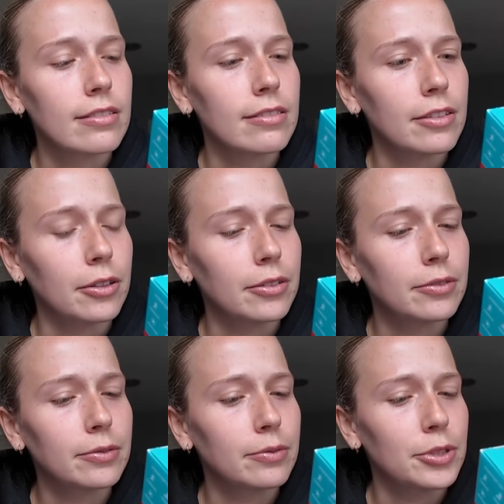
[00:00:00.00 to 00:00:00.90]
not
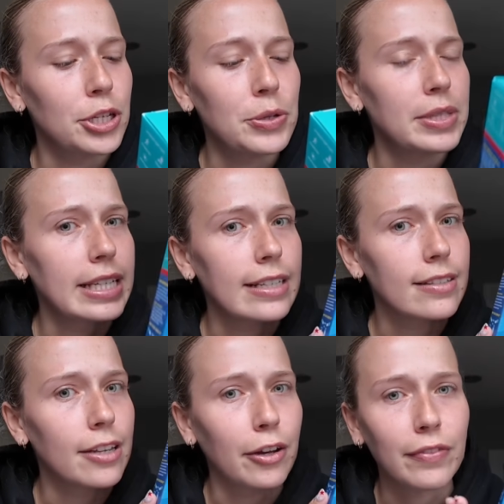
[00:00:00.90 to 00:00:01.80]
use
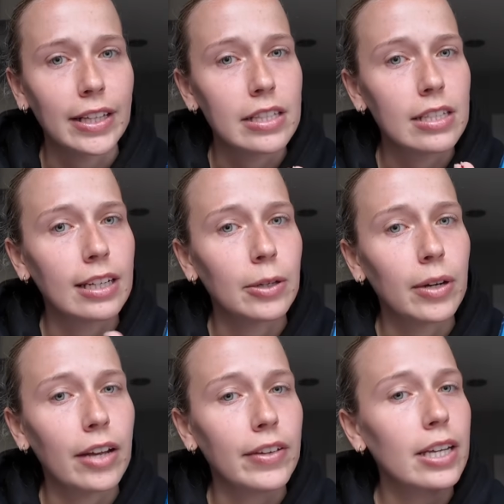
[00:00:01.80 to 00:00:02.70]
these, no offense to
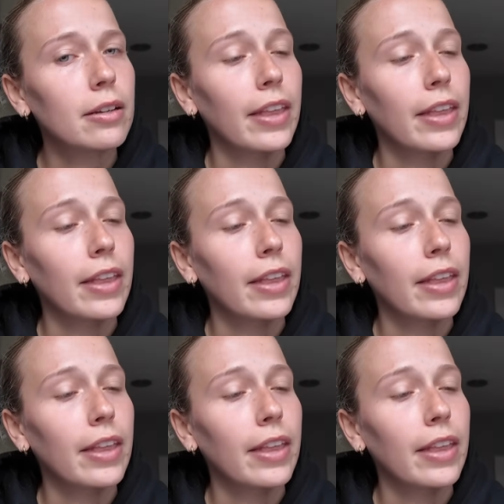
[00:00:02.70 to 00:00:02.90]
Liquid IV.